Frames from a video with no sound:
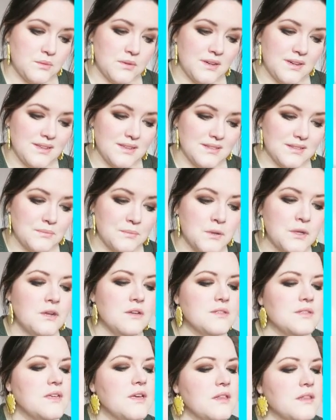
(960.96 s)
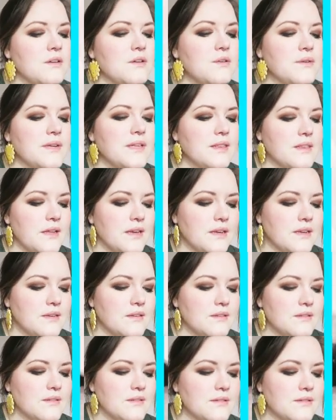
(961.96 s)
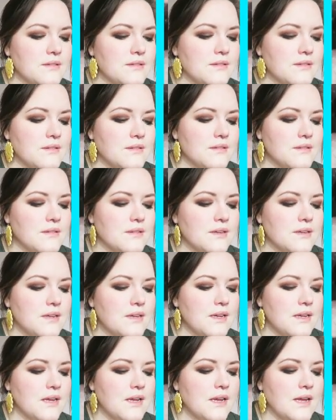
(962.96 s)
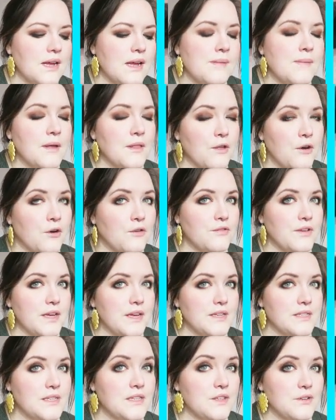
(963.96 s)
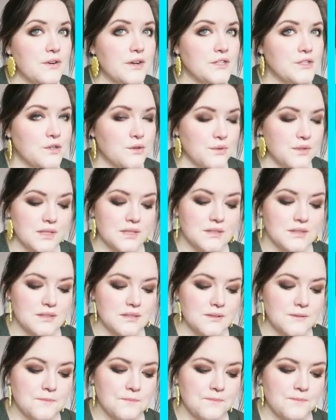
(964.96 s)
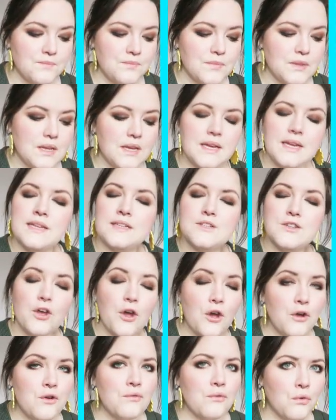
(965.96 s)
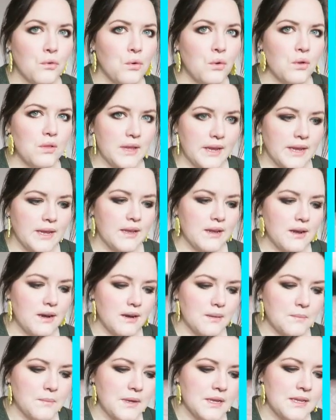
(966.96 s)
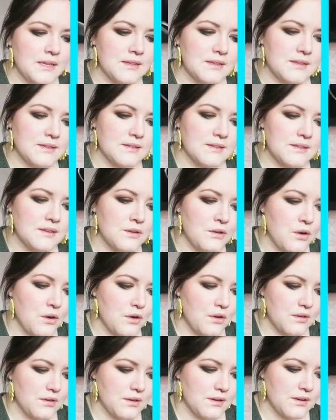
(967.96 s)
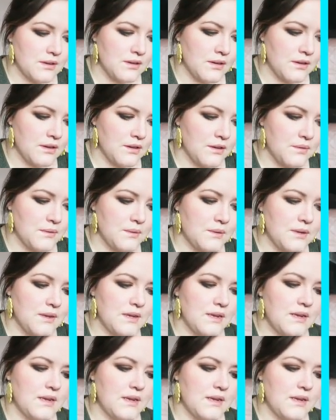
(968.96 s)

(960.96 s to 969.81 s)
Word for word: to what it is. Because the other annoying thing about the whole VAT threshold is it's overall income. It's not, you know,